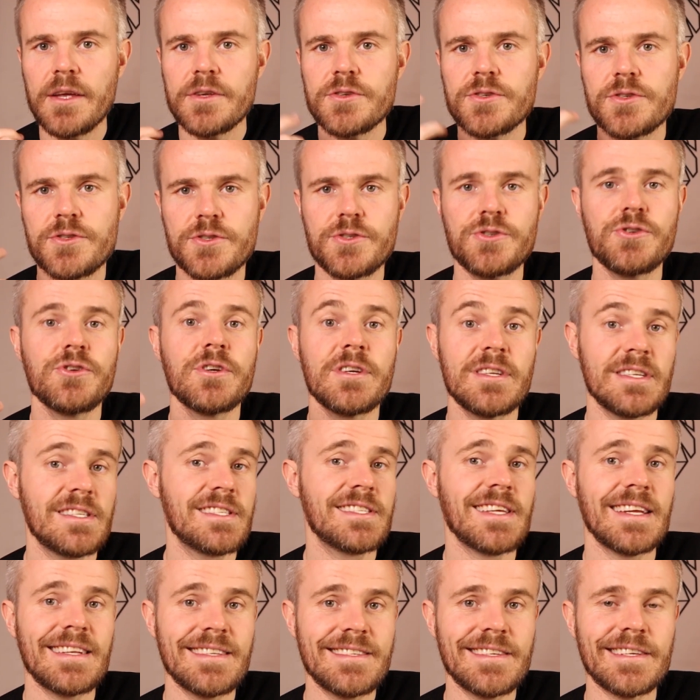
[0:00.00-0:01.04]

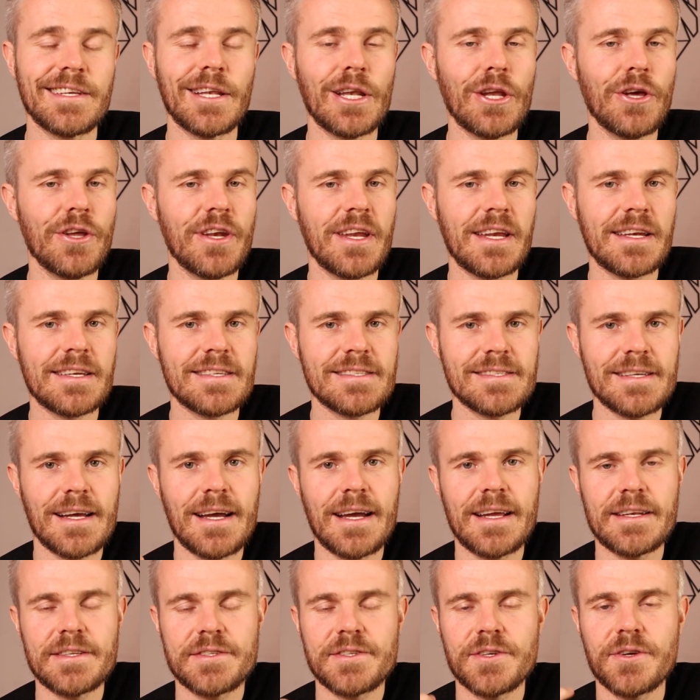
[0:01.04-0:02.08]
Student-centered learning
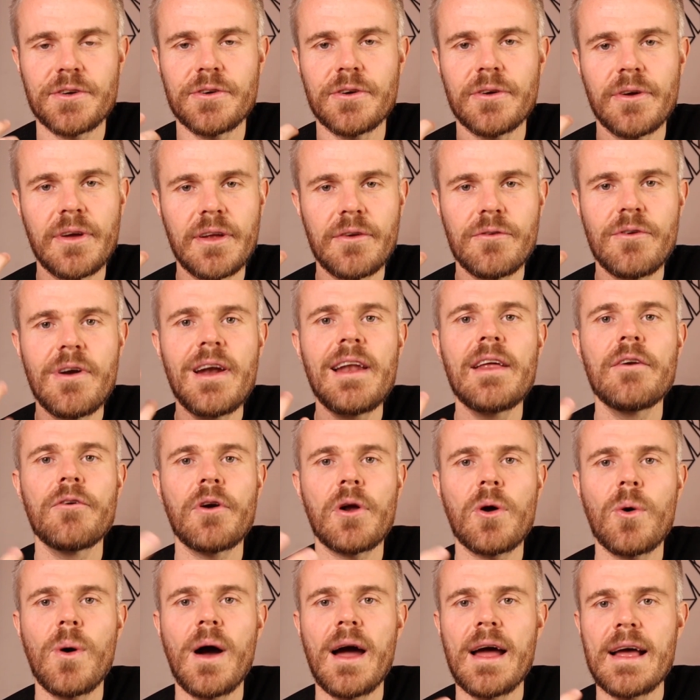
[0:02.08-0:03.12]
design. So it really
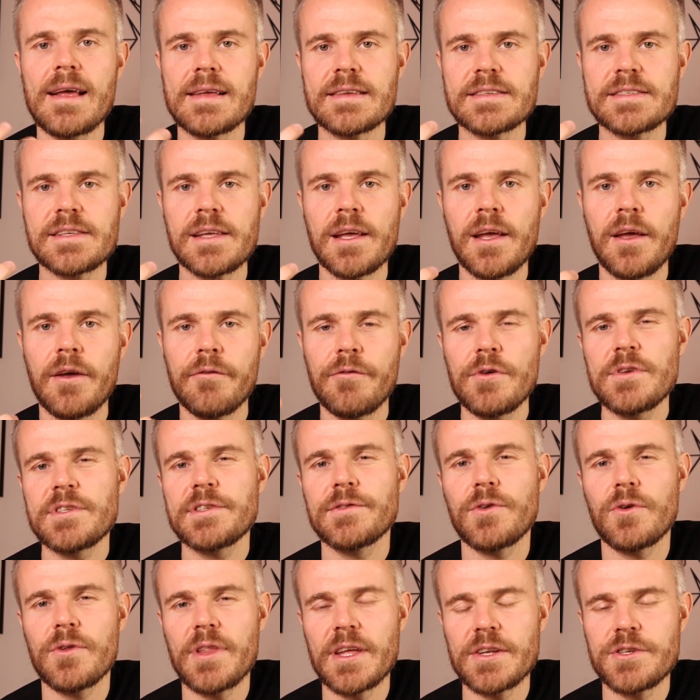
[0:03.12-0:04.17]
requires, first
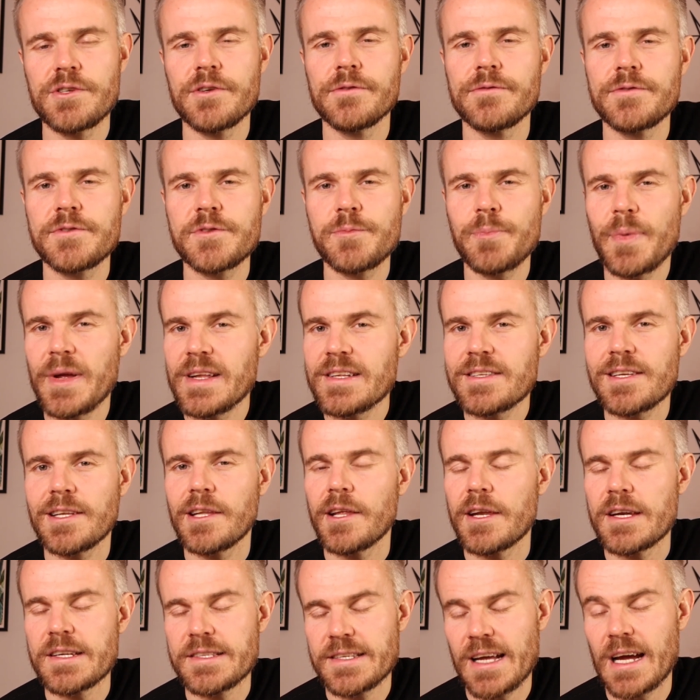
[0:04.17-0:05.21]
of all, that you've spent a
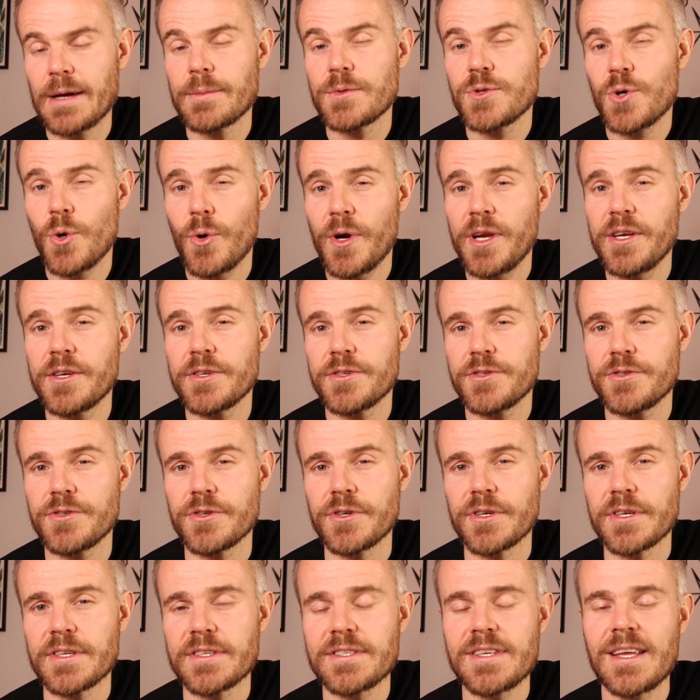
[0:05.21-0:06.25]
lot of time talking to
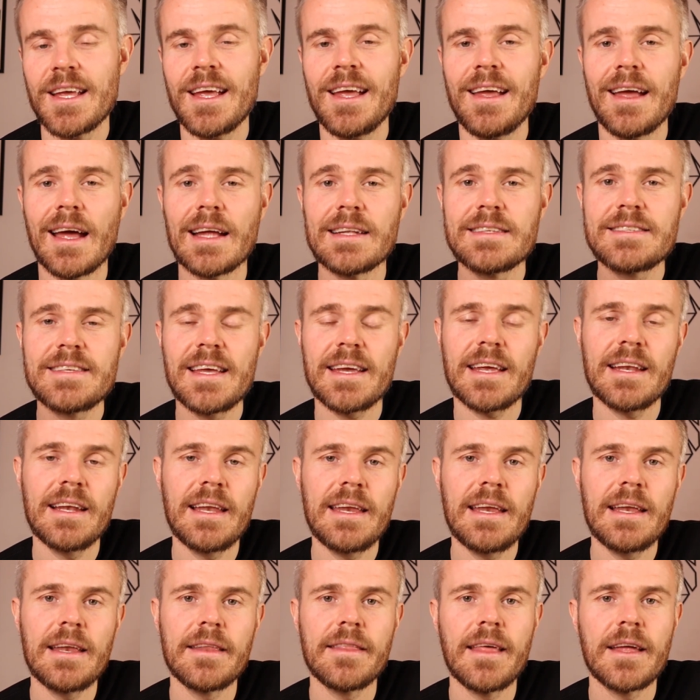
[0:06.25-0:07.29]
students, And
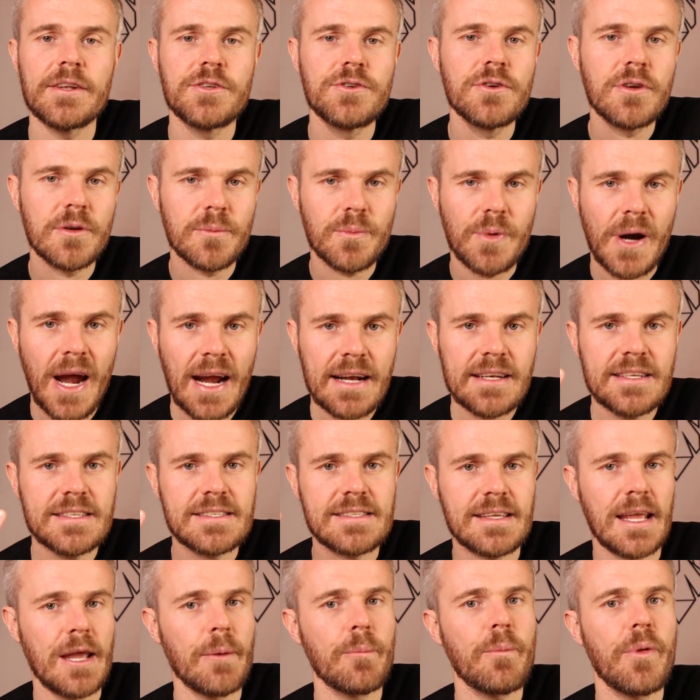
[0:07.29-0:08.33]
secondly, that you can
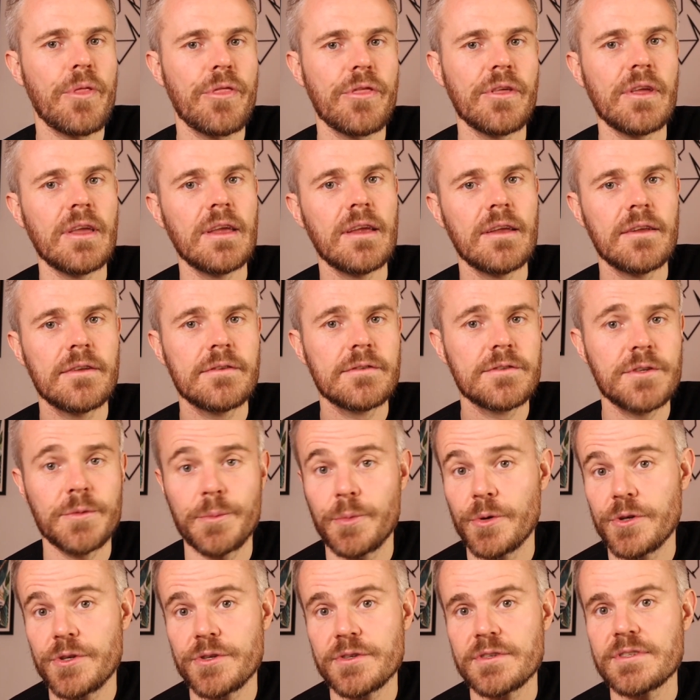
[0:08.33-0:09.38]
practice empathy to
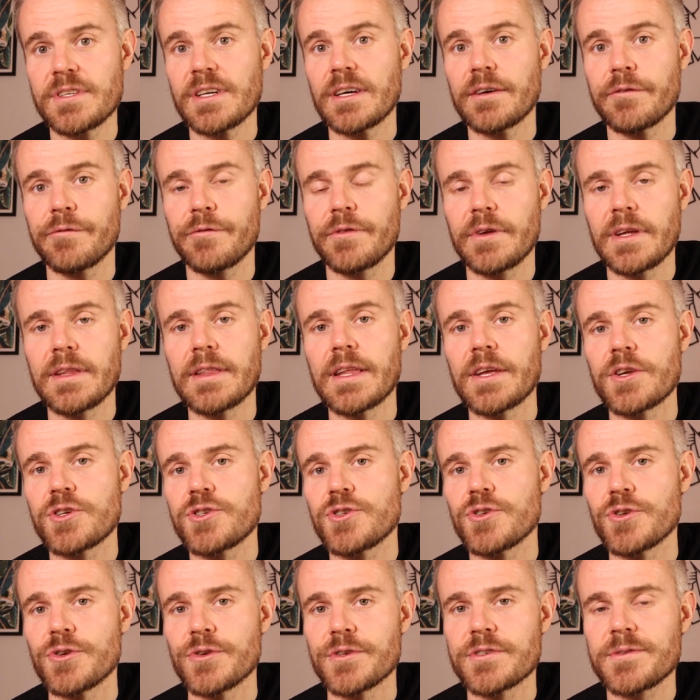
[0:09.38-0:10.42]
put yourself in their
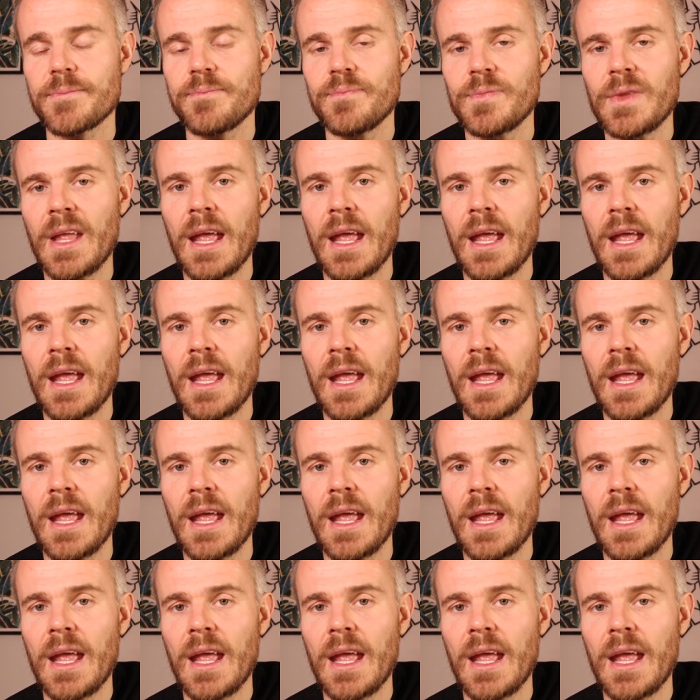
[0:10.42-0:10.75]
shoes.